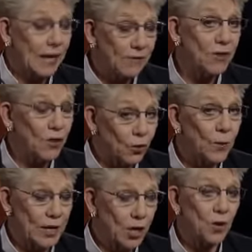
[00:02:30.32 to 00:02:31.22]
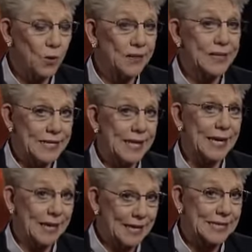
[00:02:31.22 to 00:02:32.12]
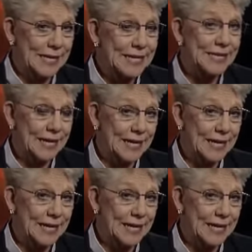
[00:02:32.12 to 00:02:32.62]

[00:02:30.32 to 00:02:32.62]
even though we know what the DNA says that